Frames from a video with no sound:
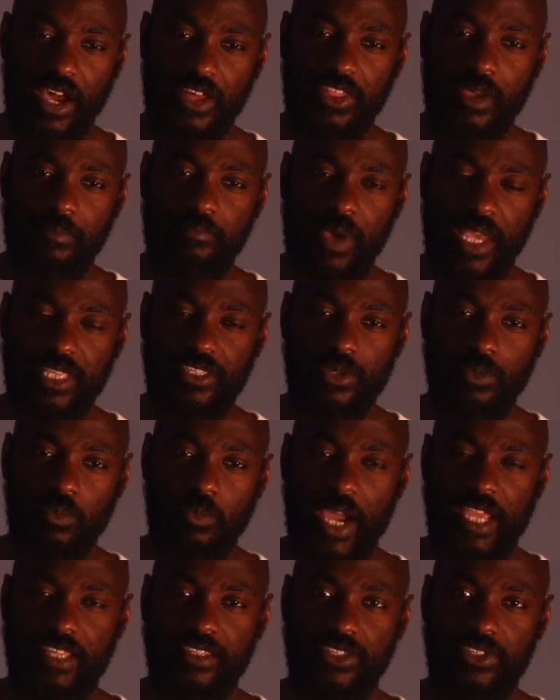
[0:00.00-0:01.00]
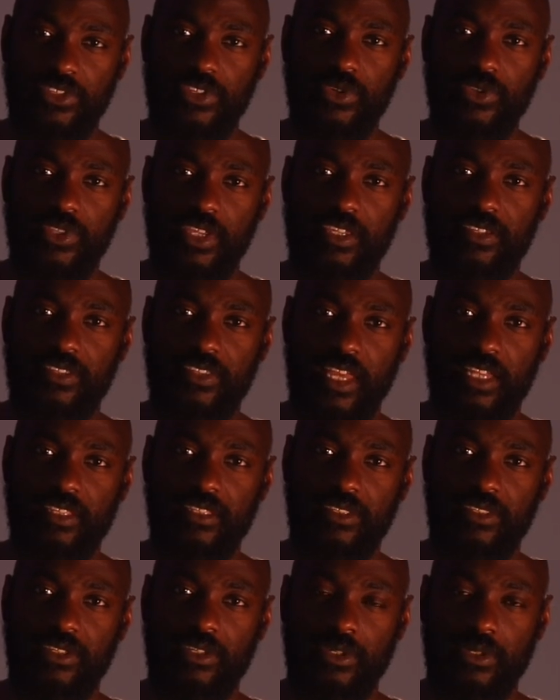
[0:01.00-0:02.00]
other better way to do this
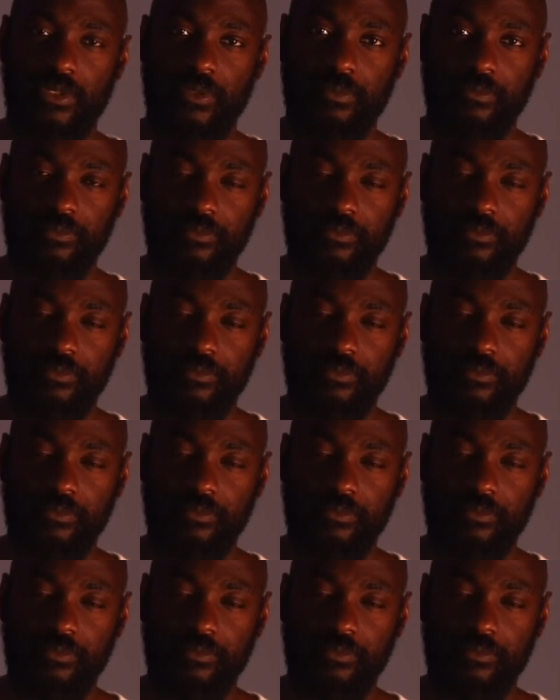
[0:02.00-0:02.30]
than to